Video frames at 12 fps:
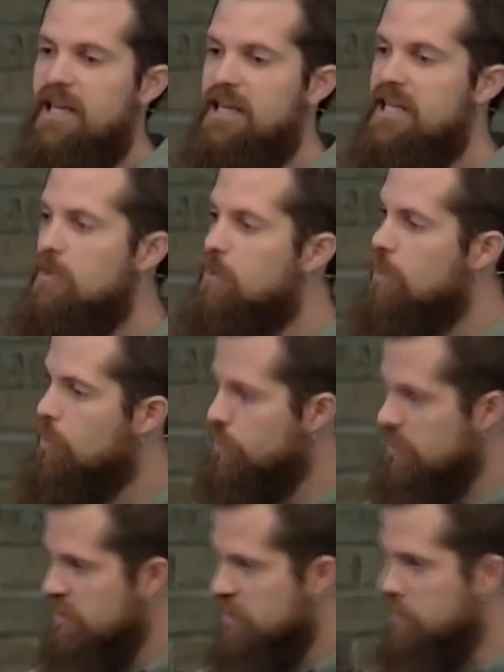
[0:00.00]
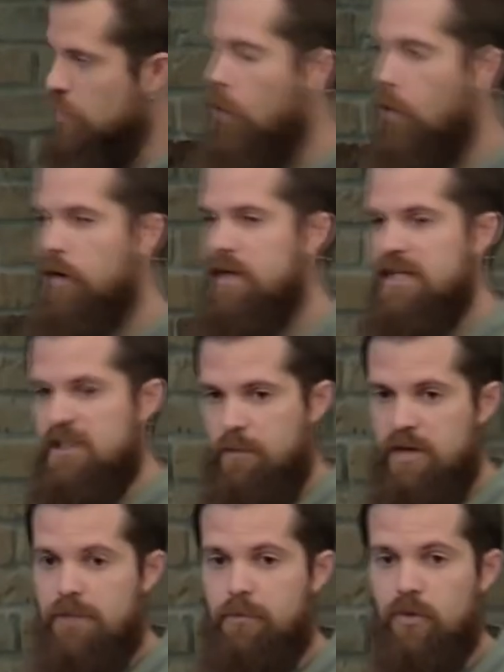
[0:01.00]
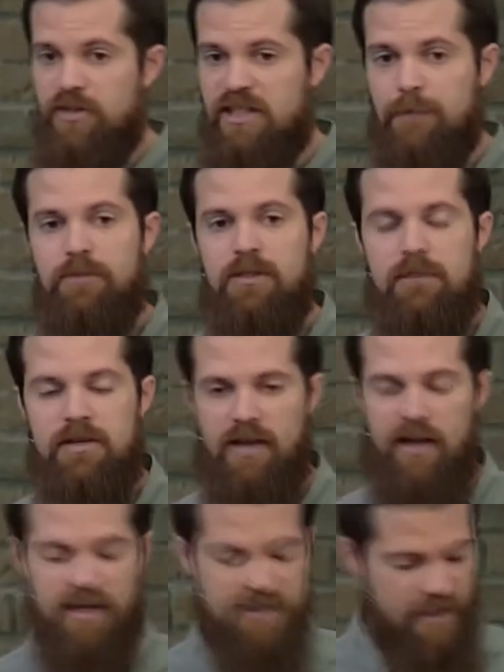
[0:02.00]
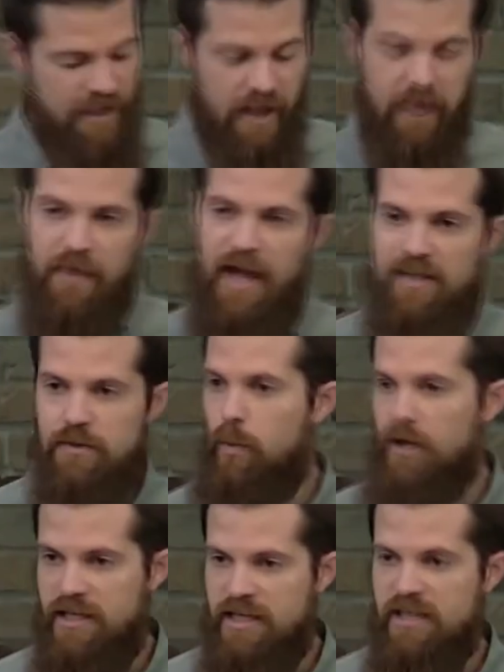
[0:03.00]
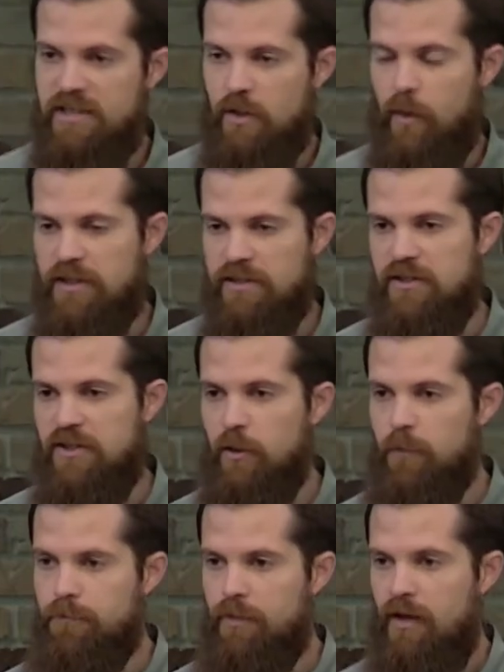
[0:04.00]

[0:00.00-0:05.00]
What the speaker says: that He will restore His people simply because that's what He is going to do.